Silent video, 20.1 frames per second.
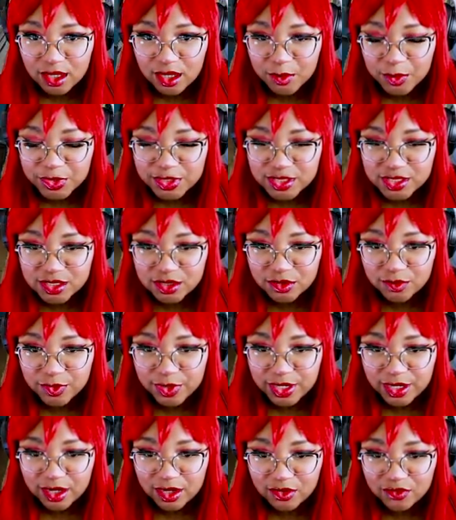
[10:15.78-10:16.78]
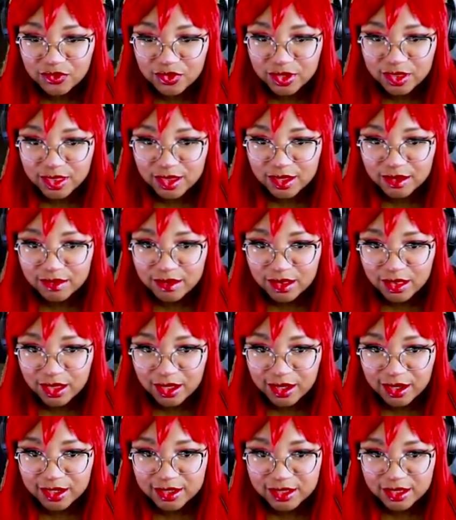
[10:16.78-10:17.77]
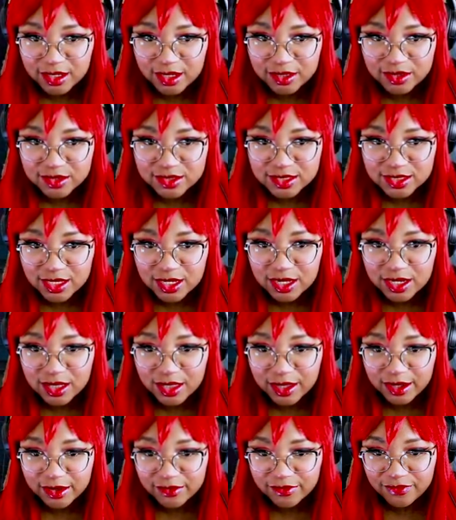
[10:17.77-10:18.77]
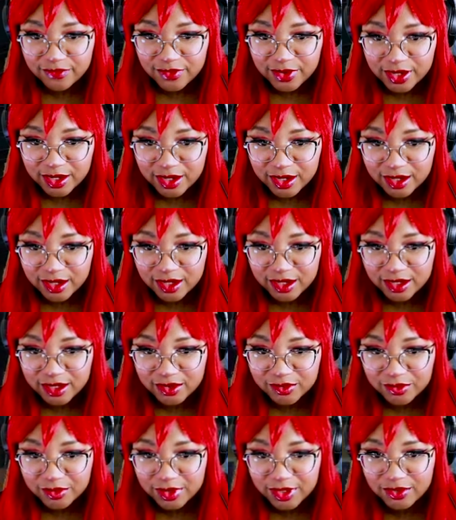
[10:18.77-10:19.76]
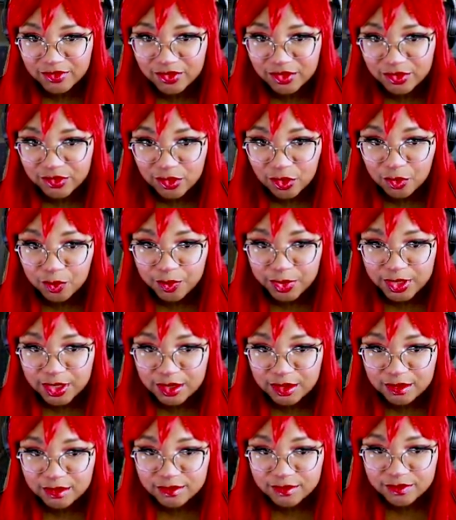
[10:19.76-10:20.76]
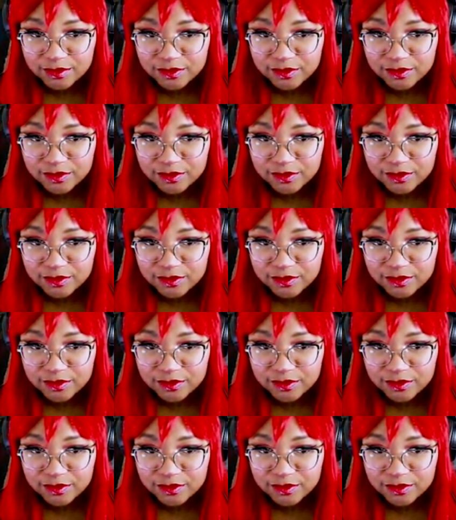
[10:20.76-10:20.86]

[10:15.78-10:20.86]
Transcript: I'm assuming everything's locked and I just gotta like find whatever's open.